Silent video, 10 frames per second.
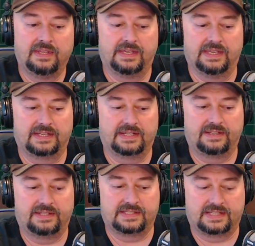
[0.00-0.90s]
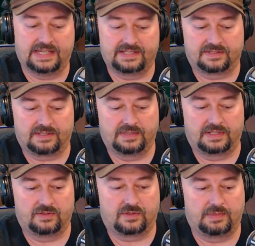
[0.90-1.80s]
And uh, these guys are some of the
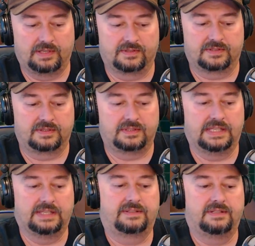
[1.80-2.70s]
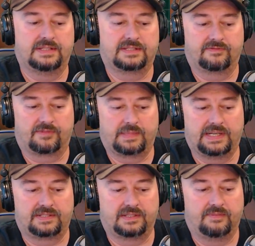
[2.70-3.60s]
contributors uh, to this
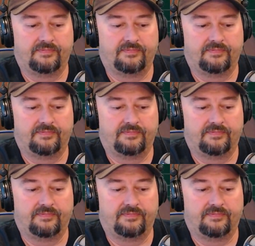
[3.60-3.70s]
information.